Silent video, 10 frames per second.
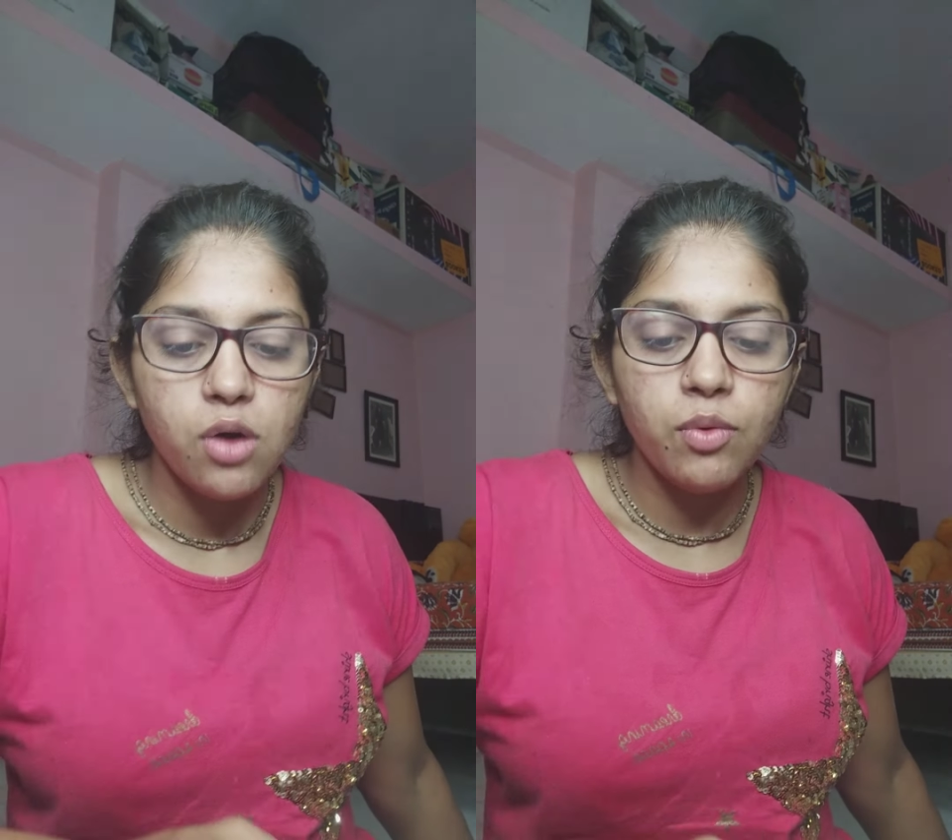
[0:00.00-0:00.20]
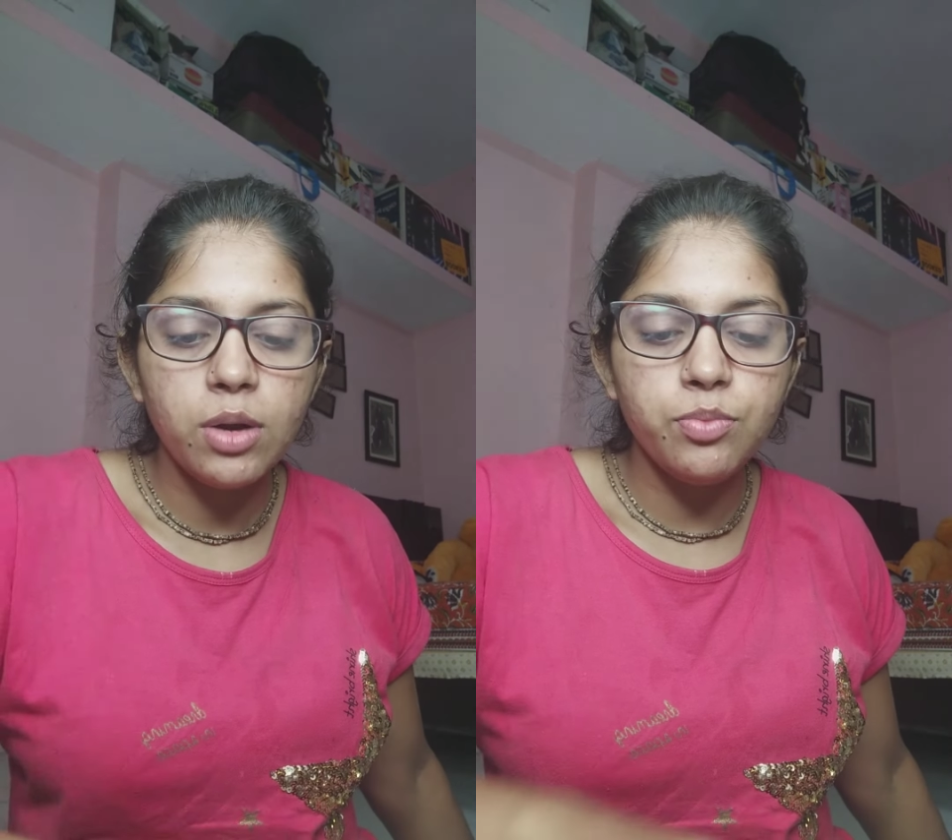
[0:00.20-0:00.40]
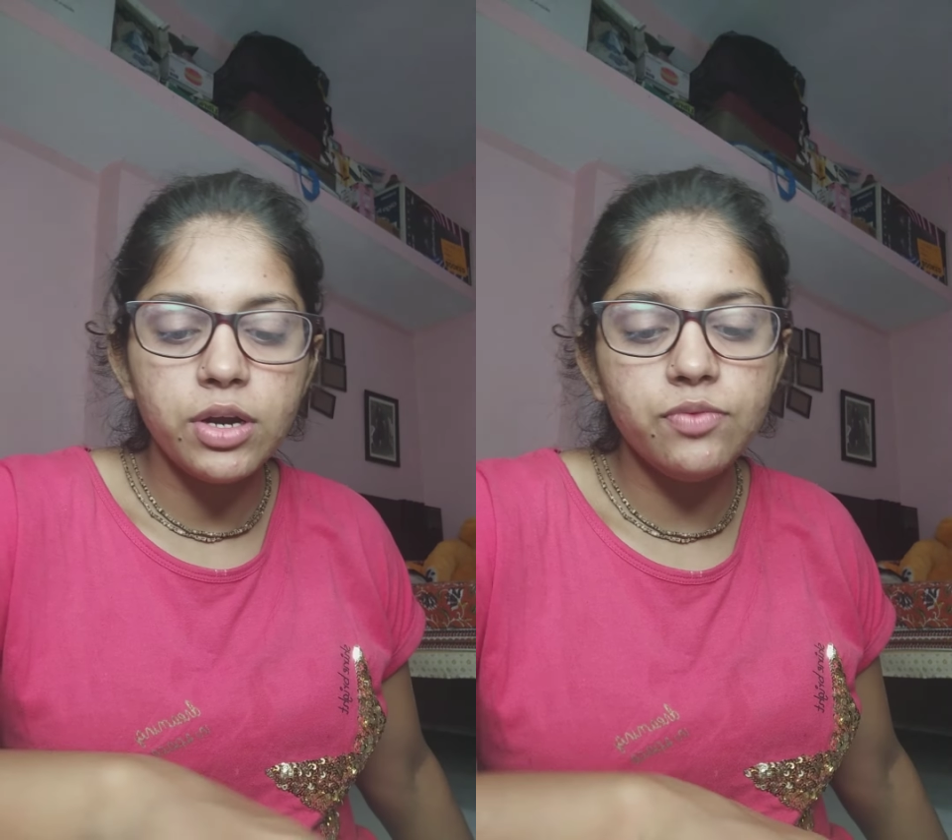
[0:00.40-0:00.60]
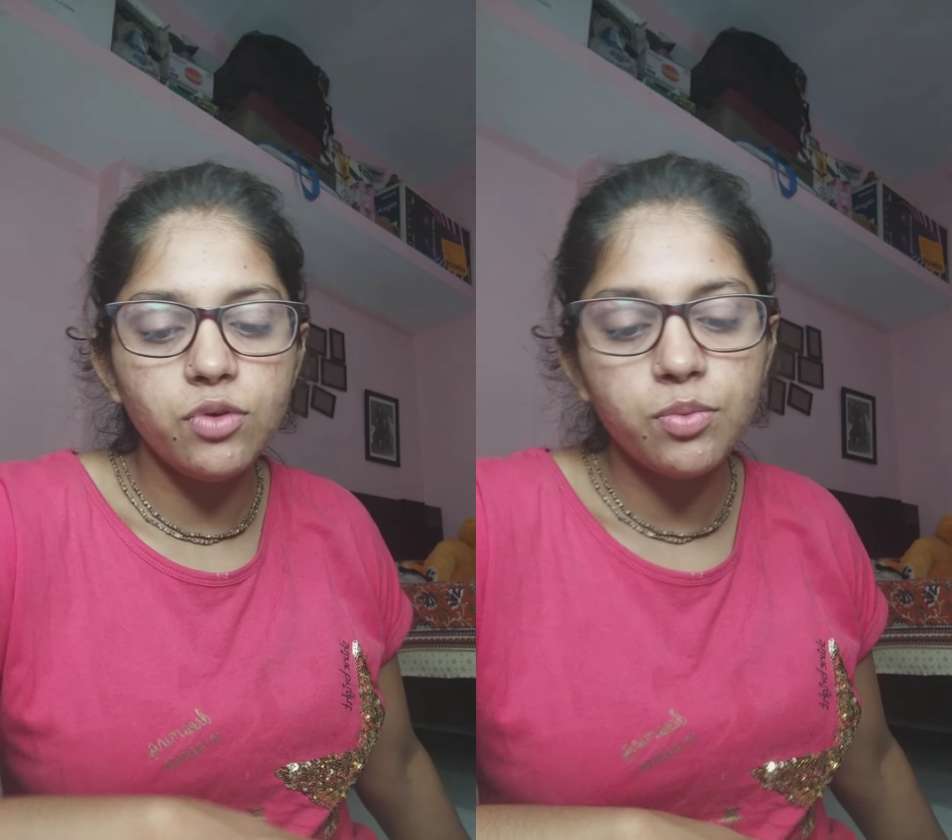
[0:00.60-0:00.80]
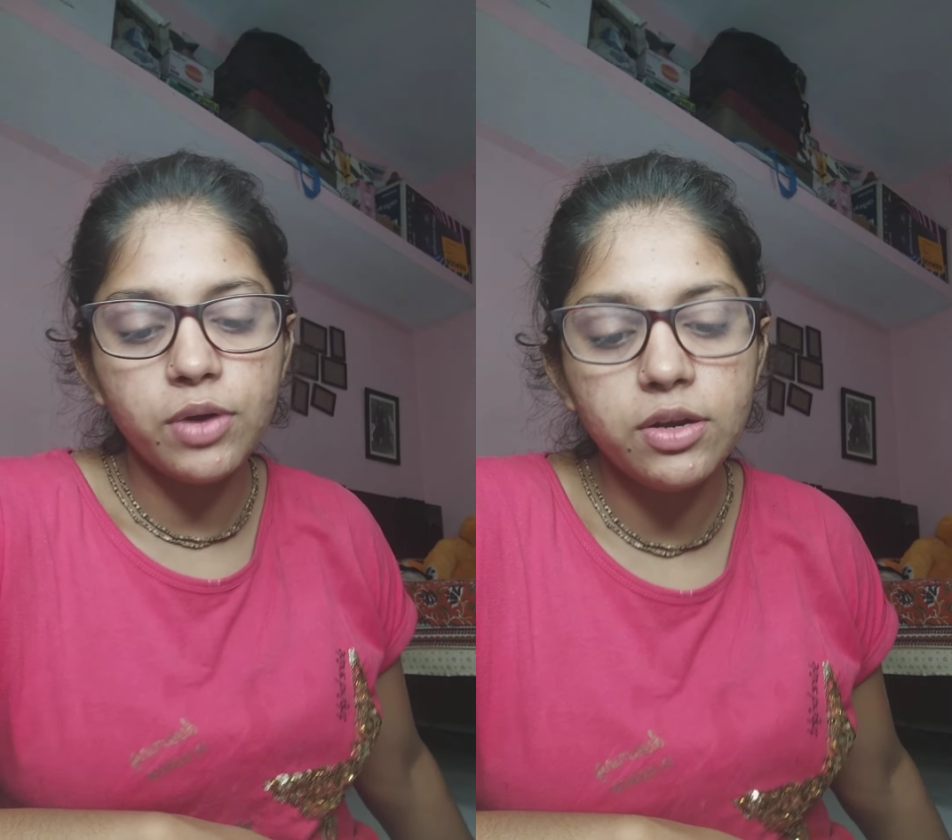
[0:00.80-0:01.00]

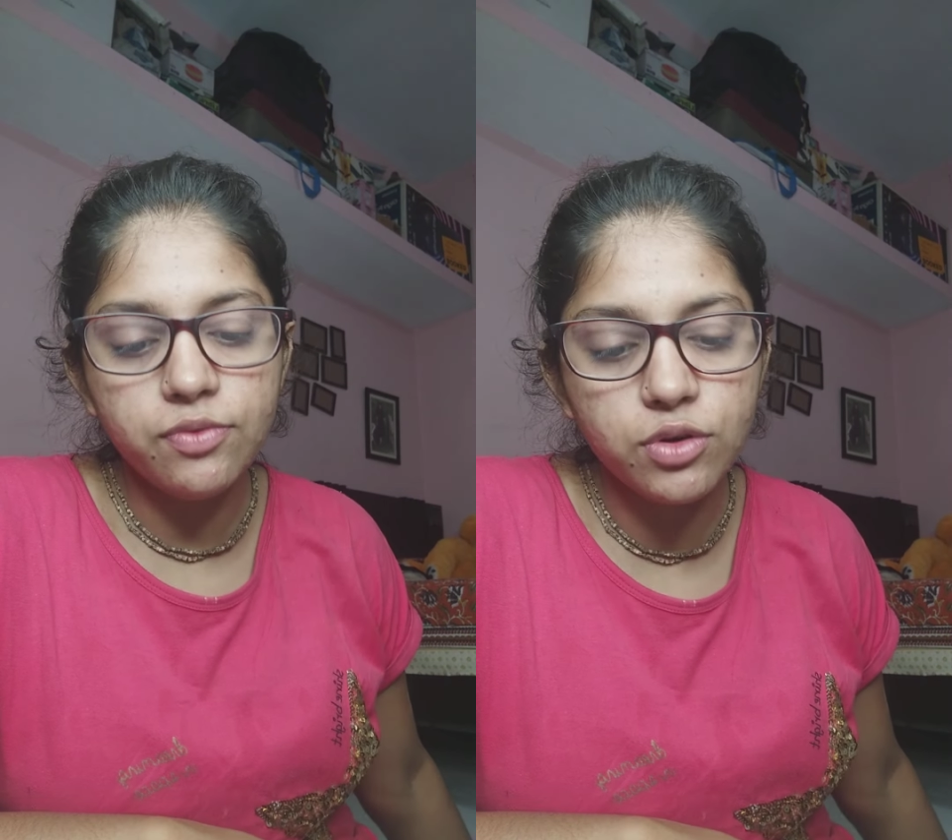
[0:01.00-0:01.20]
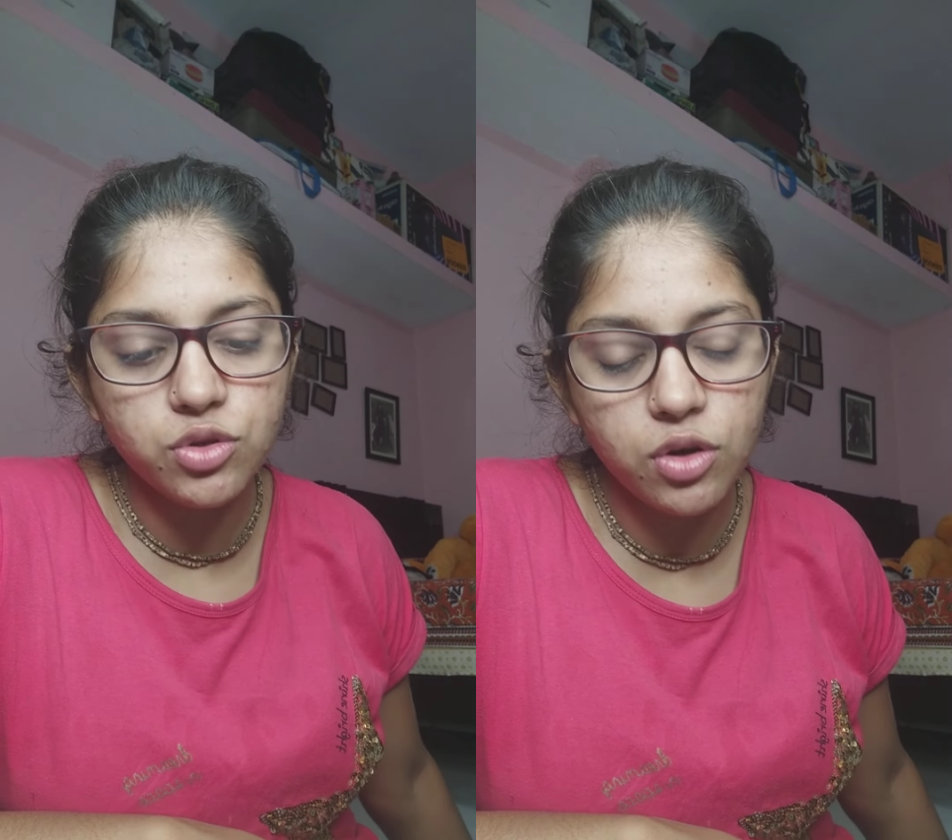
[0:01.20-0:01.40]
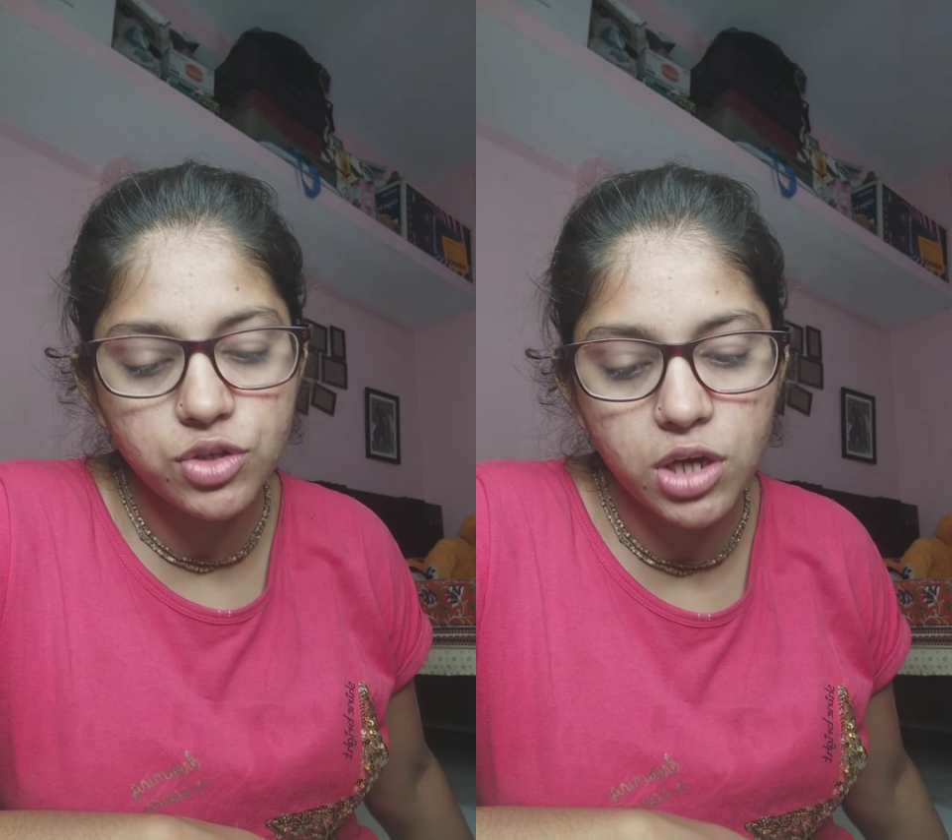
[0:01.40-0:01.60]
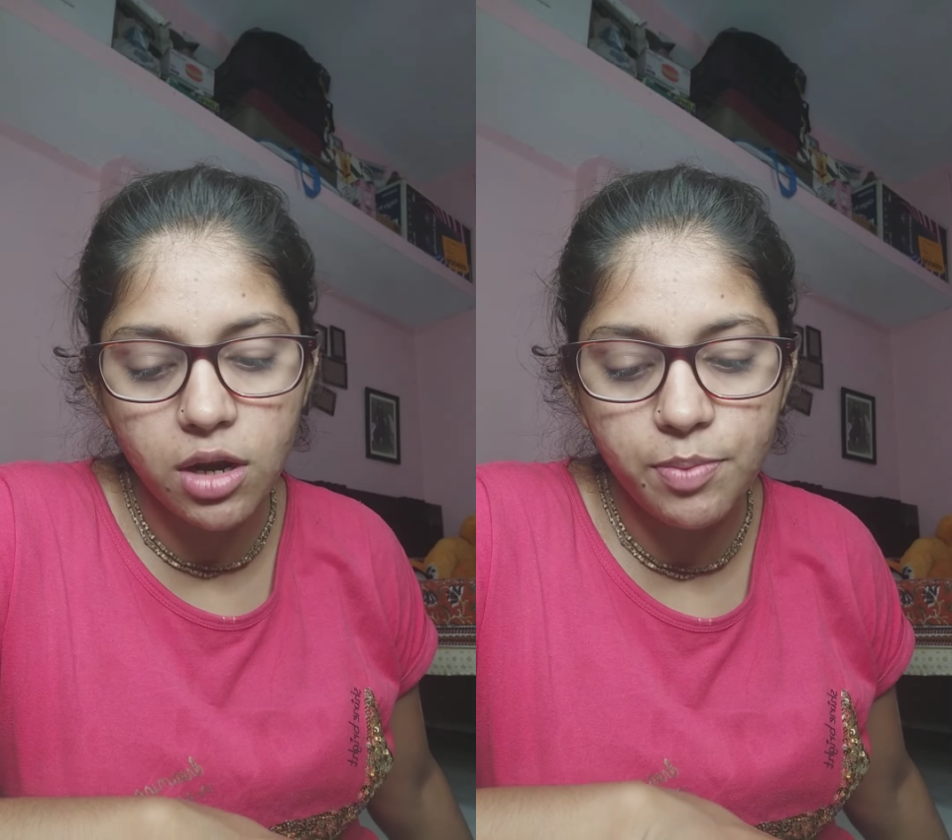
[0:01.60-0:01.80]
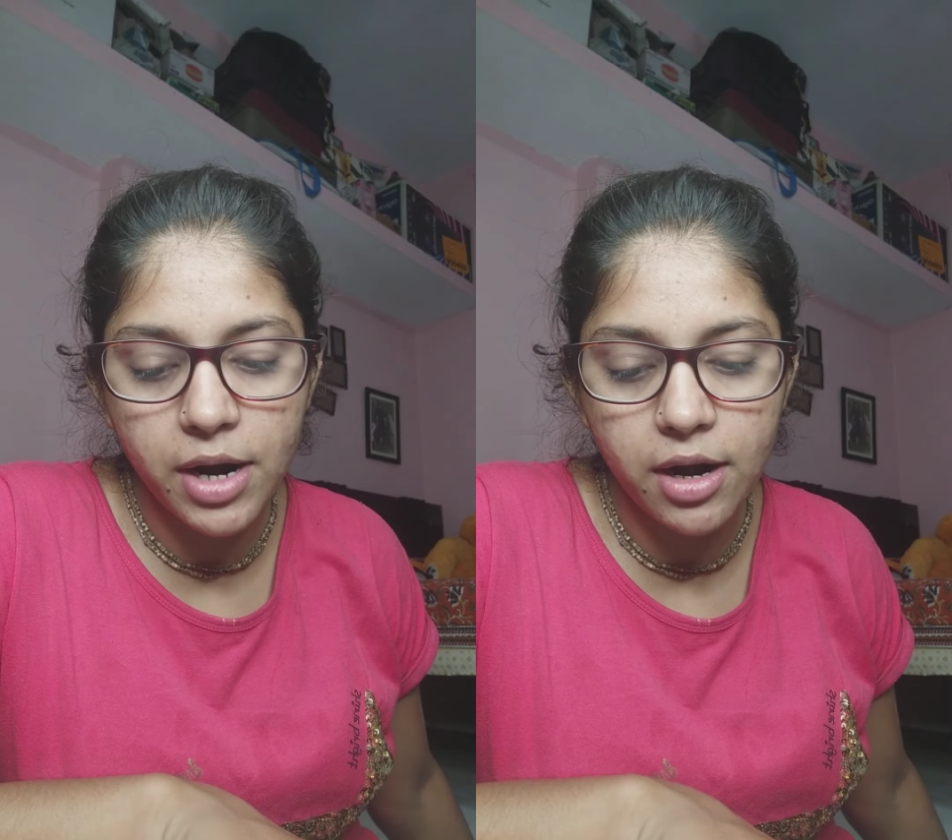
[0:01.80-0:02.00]
1.4.4
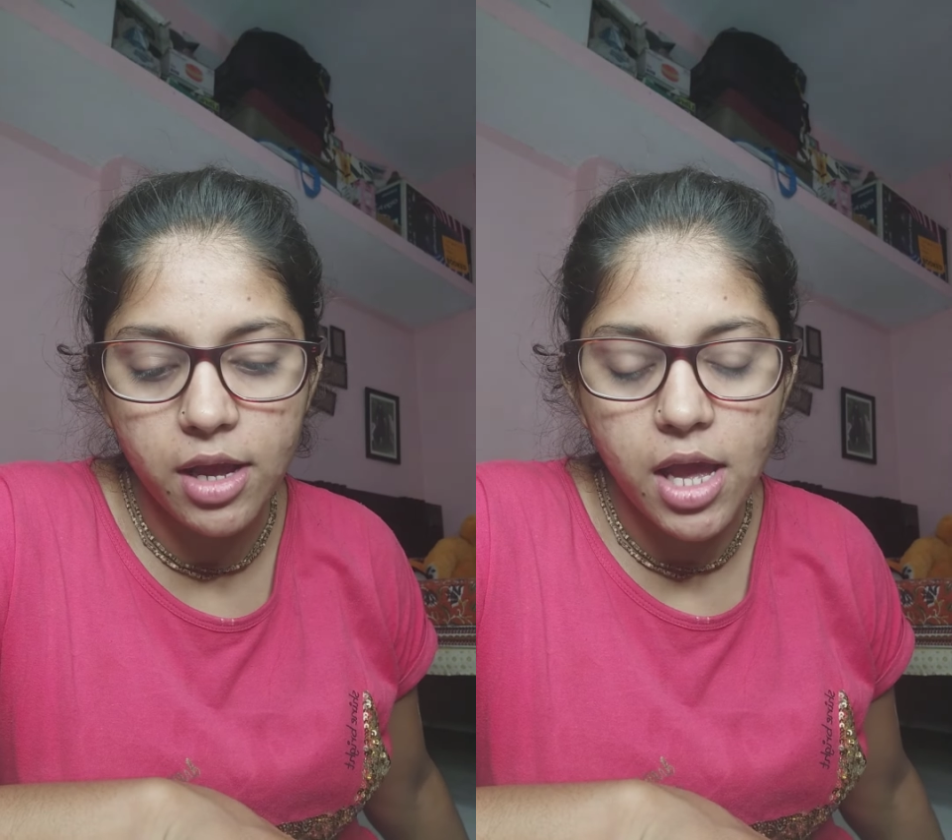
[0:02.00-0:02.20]
Zoological Park.